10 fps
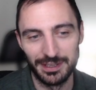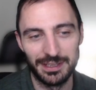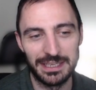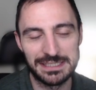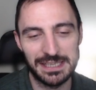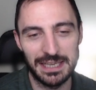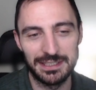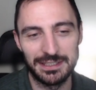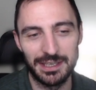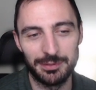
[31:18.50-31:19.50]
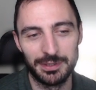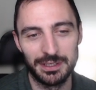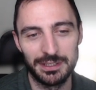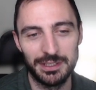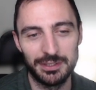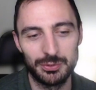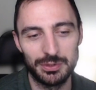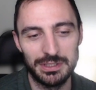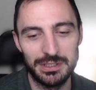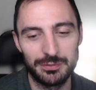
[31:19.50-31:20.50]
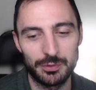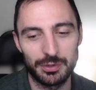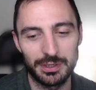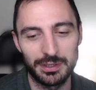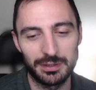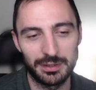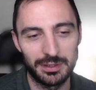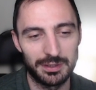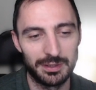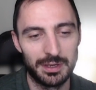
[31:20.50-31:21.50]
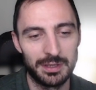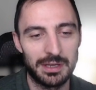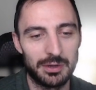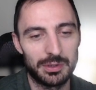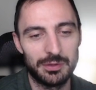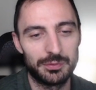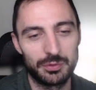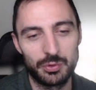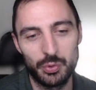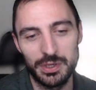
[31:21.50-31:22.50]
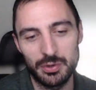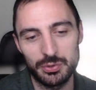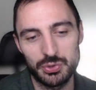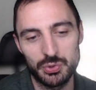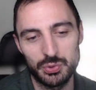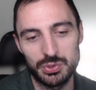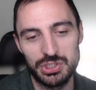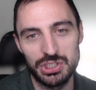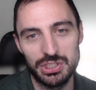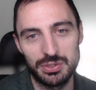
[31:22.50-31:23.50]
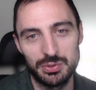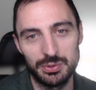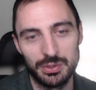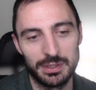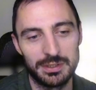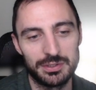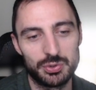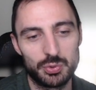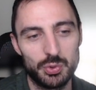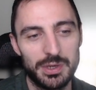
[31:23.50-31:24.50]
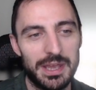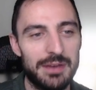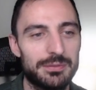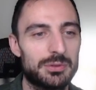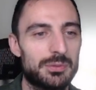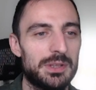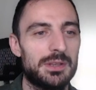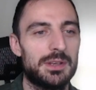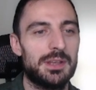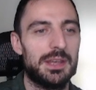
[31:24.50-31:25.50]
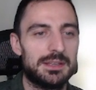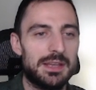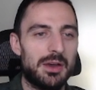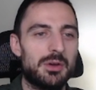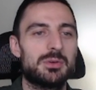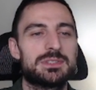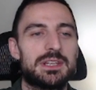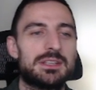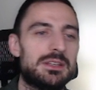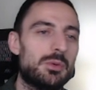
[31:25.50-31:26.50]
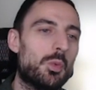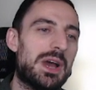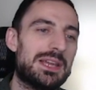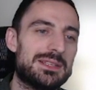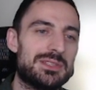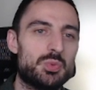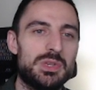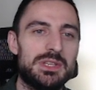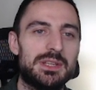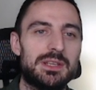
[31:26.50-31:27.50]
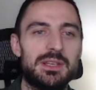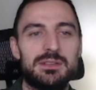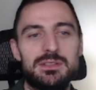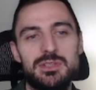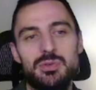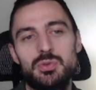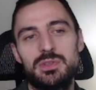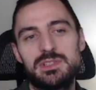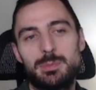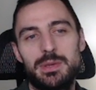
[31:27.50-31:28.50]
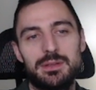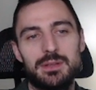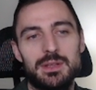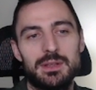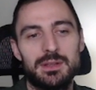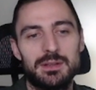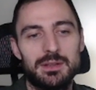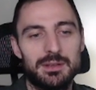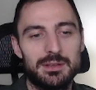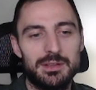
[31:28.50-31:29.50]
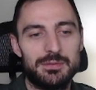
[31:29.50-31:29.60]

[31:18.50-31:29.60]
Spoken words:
exciting game. King to e4 here. Now if queen goes to g2, there is rook f3, and now suddenly white is winning again due to this pin. If